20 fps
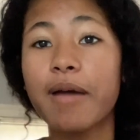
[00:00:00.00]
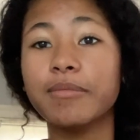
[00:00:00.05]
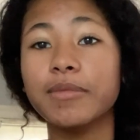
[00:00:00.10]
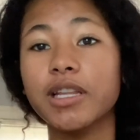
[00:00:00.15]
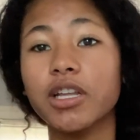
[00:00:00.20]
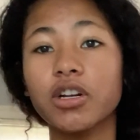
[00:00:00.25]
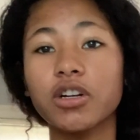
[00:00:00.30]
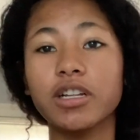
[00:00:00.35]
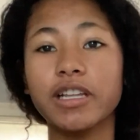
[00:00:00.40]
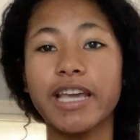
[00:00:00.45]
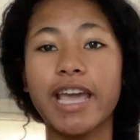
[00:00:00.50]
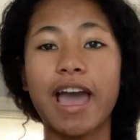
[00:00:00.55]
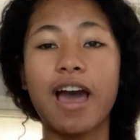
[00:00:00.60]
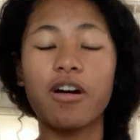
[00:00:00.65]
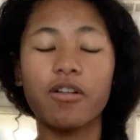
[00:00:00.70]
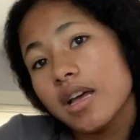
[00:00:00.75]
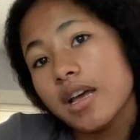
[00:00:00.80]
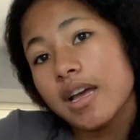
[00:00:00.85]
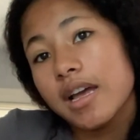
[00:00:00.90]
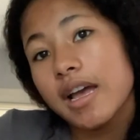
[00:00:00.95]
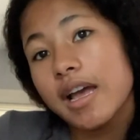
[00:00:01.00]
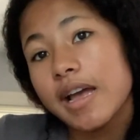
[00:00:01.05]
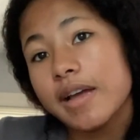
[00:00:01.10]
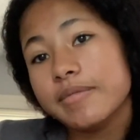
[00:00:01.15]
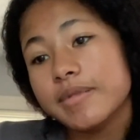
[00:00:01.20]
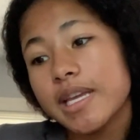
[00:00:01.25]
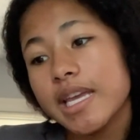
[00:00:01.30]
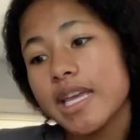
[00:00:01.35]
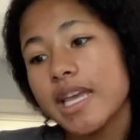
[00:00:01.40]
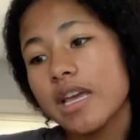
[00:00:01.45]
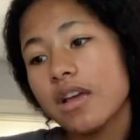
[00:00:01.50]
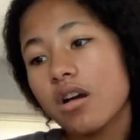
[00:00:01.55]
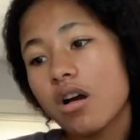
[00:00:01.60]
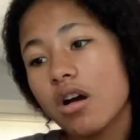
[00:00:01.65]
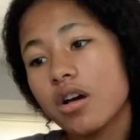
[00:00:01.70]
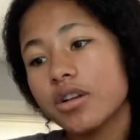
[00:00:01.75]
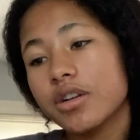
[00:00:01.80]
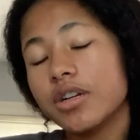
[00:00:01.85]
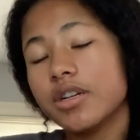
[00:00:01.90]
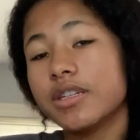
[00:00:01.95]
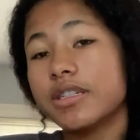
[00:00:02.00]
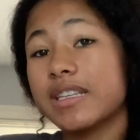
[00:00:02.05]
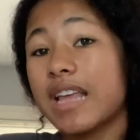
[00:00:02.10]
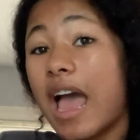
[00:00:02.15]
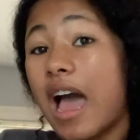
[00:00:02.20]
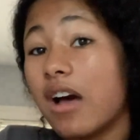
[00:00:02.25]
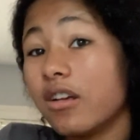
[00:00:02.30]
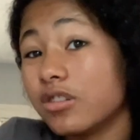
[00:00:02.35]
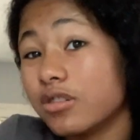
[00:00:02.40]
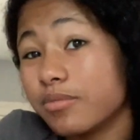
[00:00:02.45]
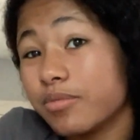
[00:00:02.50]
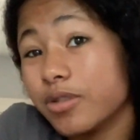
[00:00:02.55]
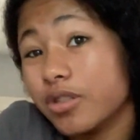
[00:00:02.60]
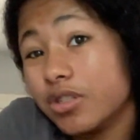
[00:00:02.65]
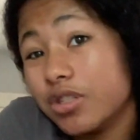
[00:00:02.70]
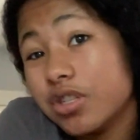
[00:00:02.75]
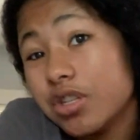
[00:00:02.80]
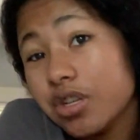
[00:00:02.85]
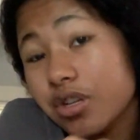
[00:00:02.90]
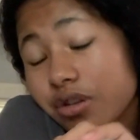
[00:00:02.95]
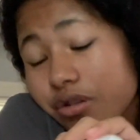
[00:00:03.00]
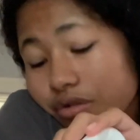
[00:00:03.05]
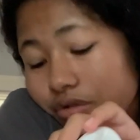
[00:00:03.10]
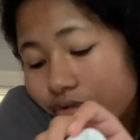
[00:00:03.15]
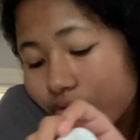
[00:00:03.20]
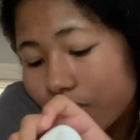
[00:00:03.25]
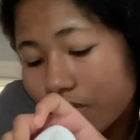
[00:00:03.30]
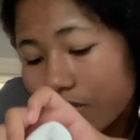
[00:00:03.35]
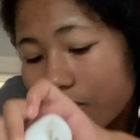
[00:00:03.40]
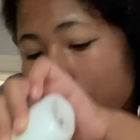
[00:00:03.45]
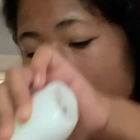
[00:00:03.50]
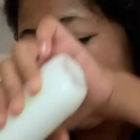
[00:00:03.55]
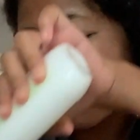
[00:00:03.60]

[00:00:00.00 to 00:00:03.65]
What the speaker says: literally out. I'm taking honors Algebra 2,